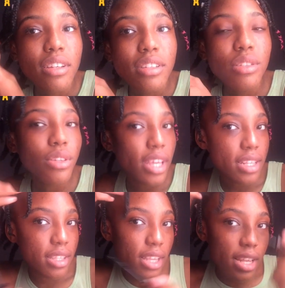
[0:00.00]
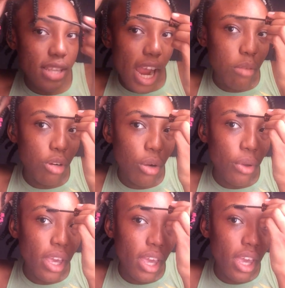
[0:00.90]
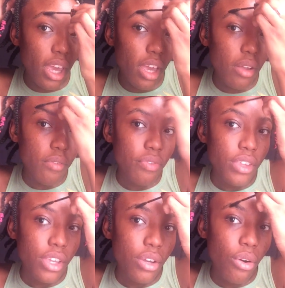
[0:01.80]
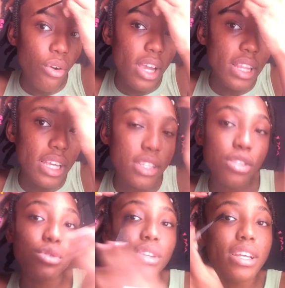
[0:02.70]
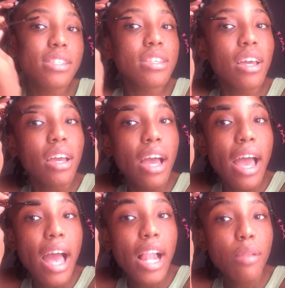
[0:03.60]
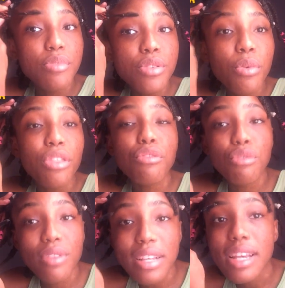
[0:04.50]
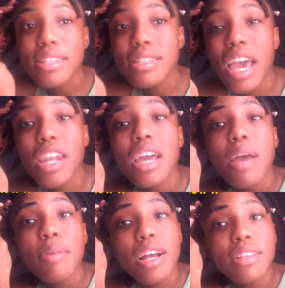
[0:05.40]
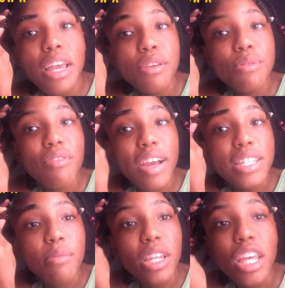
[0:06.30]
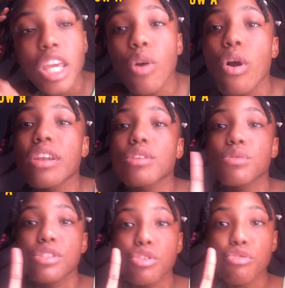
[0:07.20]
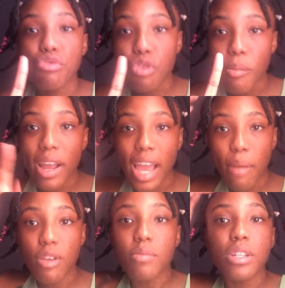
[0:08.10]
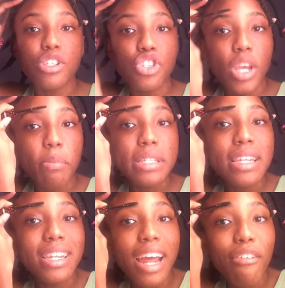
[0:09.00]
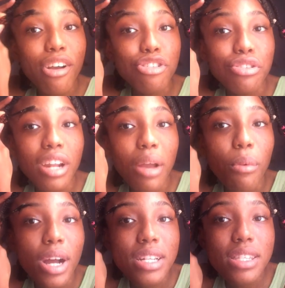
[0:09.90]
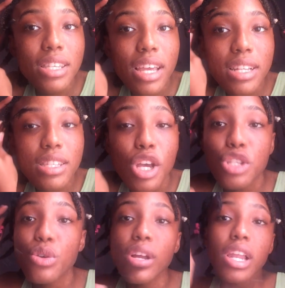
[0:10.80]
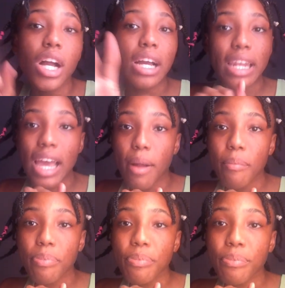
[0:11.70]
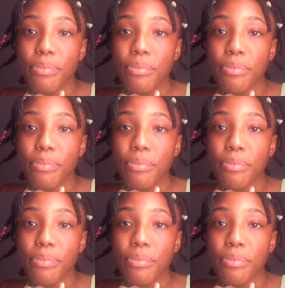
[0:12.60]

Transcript: So this is eyebrow A. Oil it. So this helps with growth, as I said, because I use vitamin E oil not only to grow my eyebrows but to shape it in the direction that I want it. So it look glam.